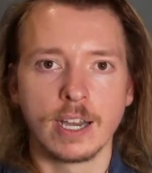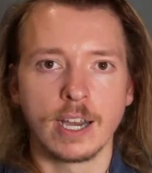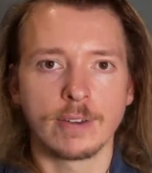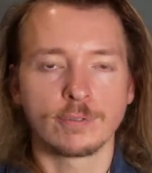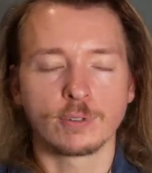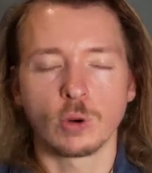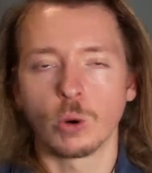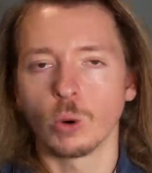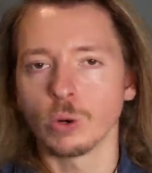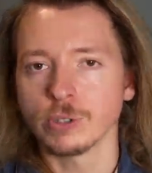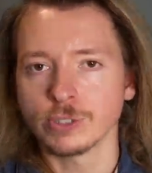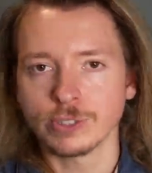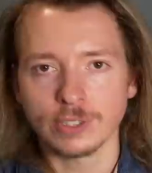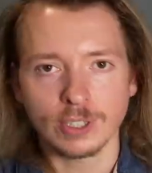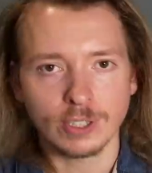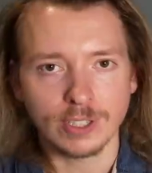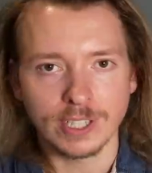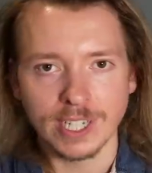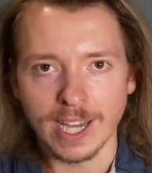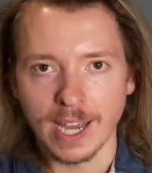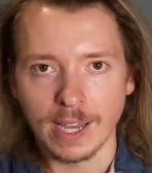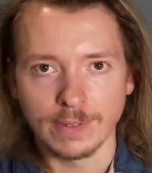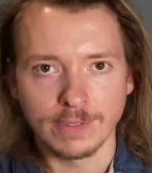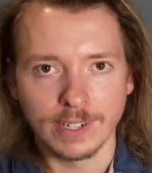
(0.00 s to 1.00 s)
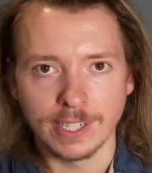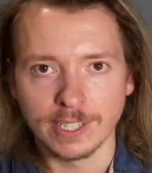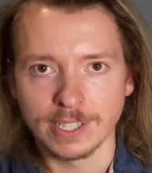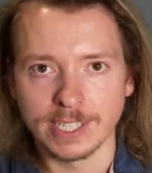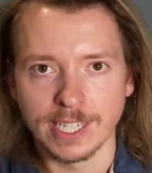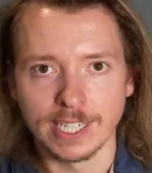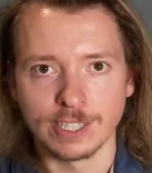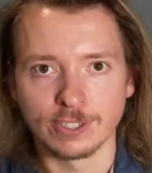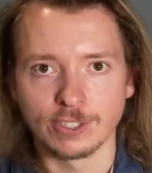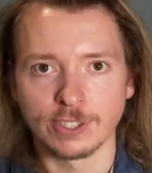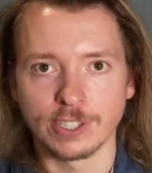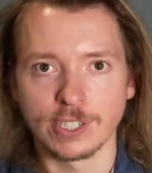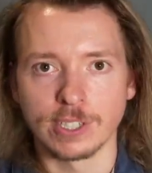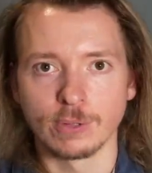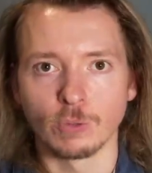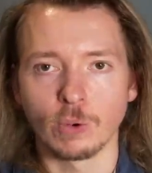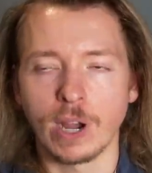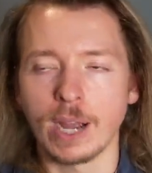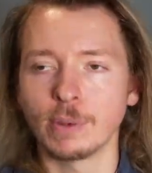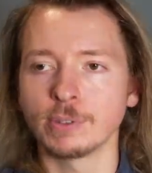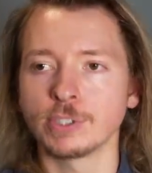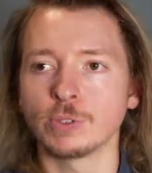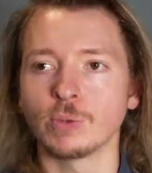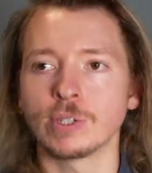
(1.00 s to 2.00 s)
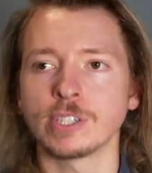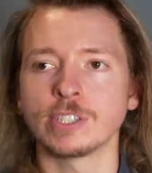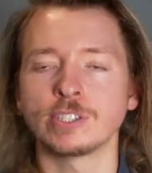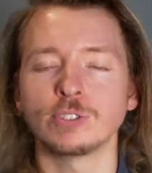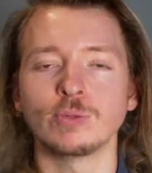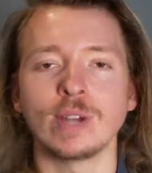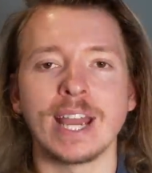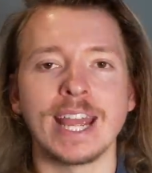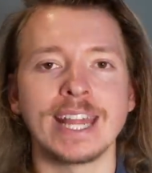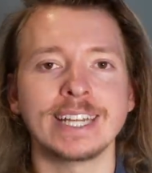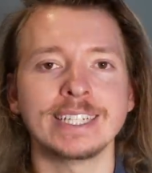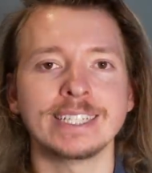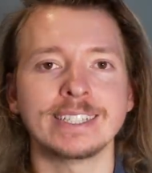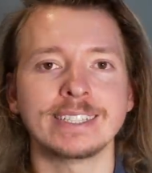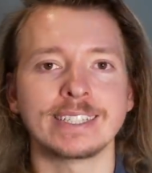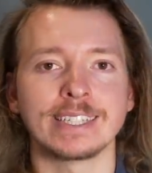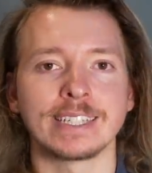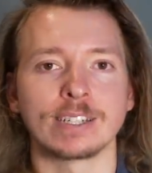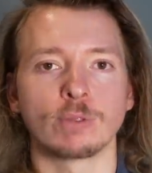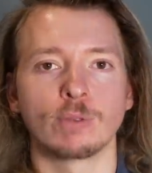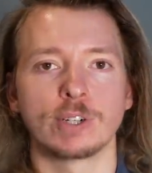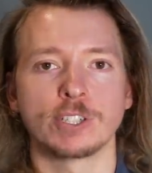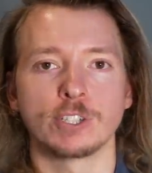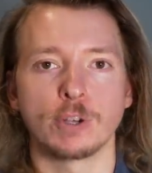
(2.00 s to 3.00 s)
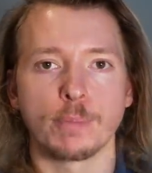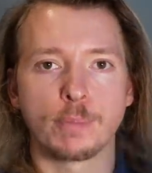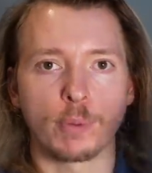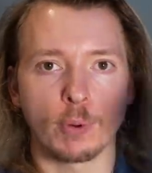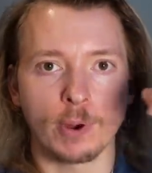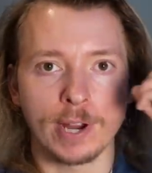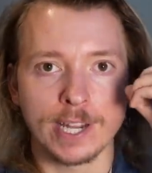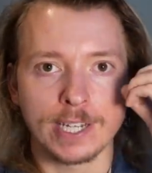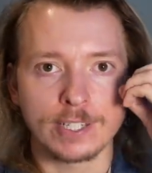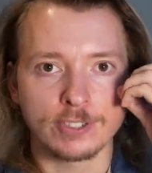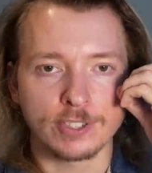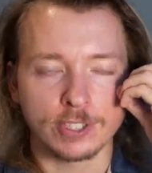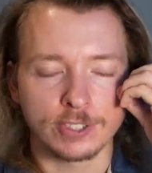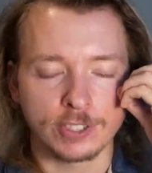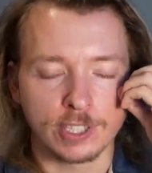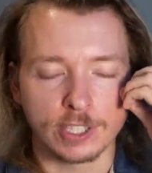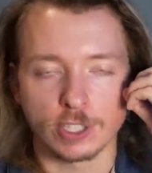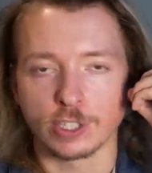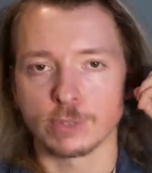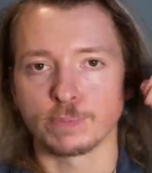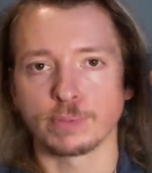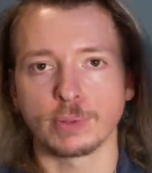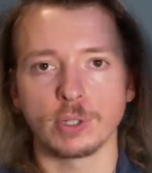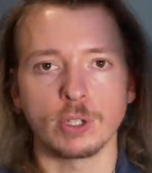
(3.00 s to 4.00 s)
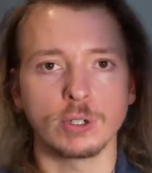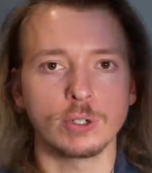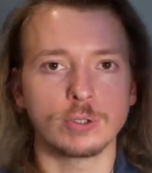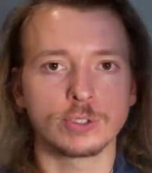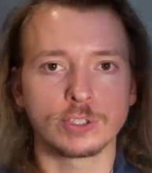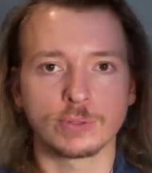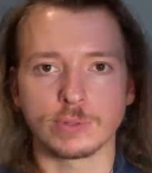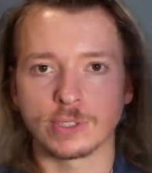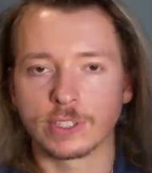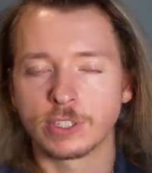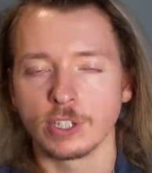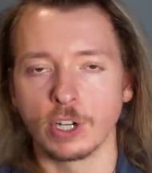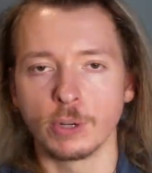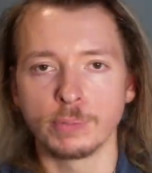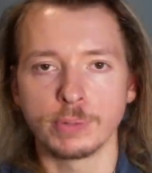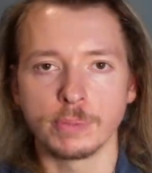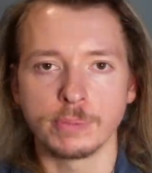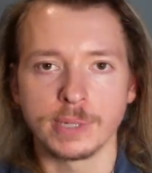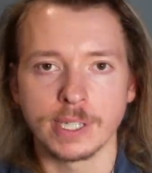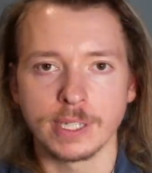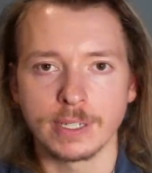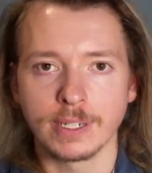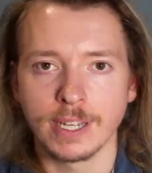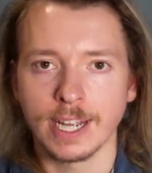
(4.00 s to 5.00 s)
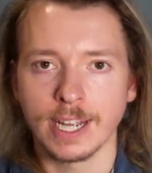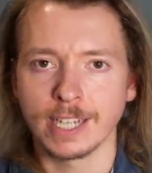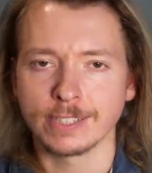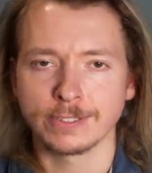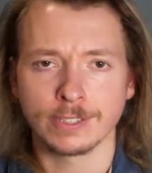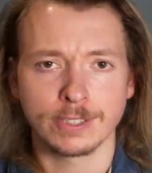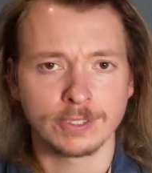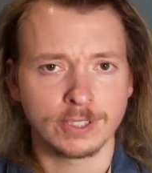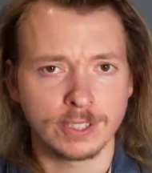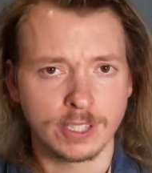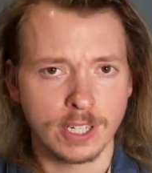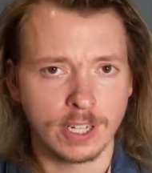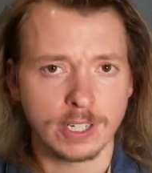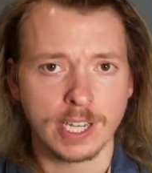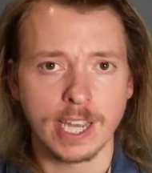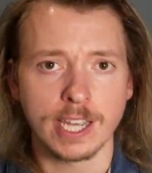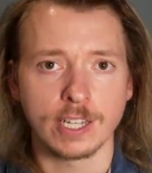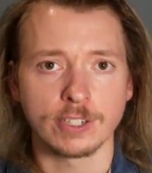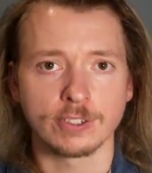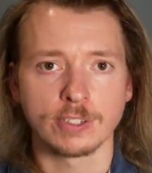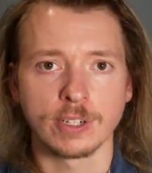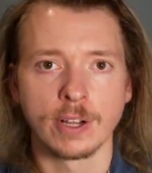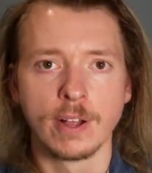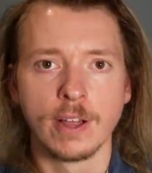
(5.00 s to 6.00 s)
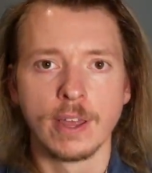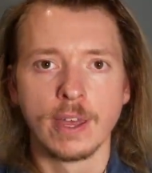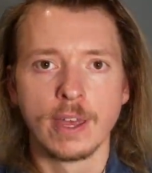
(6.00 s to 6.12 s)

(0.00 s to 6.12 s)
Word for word: Of course, they're going to have ADHD. Why would you want to do anything when your brain just explodes with dopamine at such a young age?